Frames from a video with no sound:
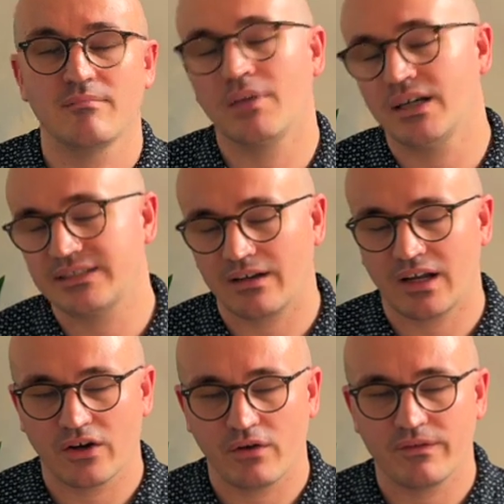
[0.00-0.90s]
Might sound like
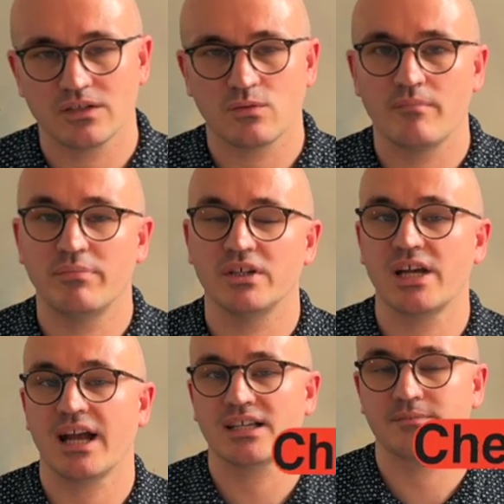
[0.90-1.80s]
an obvious one, but
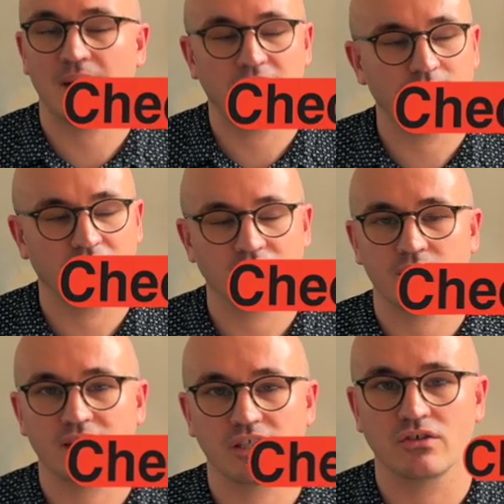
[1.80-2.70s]
check spelling,
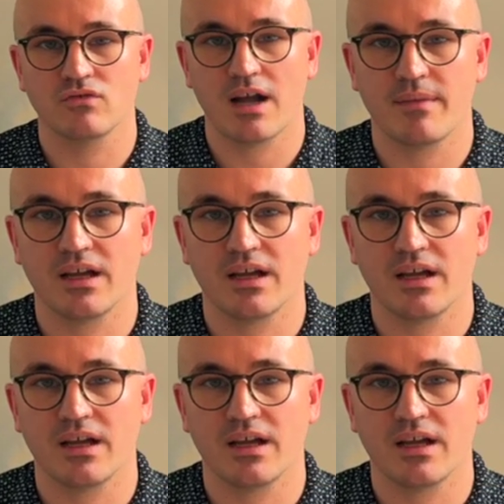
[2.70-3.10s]
punctuation and grammar.